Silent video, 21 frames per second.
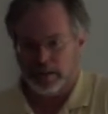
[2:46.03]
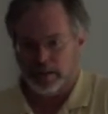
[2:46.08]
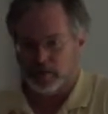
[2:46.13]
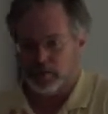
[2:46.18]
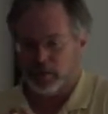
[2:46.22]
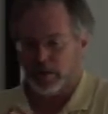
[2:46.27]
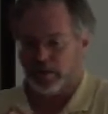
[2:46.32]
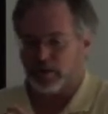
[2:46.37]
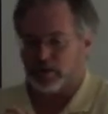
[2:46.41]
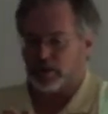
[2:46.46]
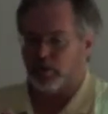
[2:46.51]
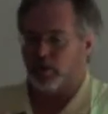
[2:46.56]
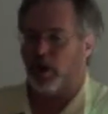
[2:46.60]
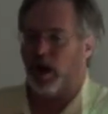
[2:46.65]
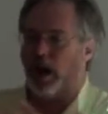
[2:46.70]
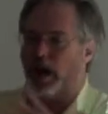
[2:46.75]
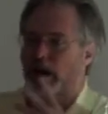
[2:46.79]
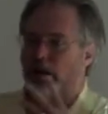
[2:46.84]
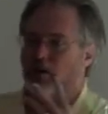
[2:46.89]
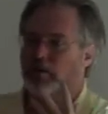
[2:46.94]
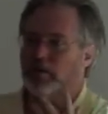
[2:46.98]
It's one of those
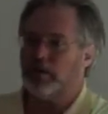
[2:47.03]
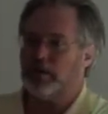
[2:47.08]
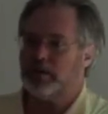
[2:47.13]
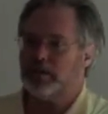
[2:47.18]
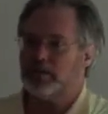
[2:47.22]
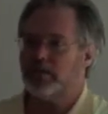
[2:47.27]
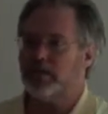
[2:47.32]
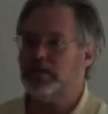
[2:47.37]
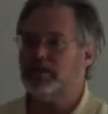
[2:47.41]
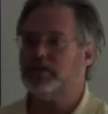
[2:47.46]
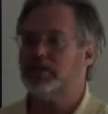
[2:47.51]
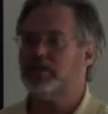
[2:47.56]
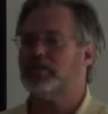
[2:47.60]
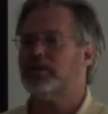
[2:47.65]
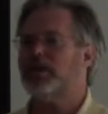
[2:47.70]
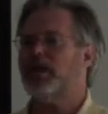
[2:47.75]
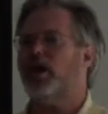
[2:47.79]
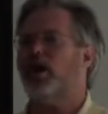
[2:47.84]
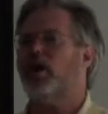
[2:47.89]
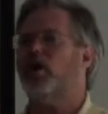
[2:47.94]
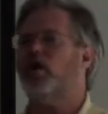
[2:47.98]
little ironies of
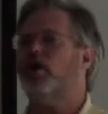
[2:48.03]
history.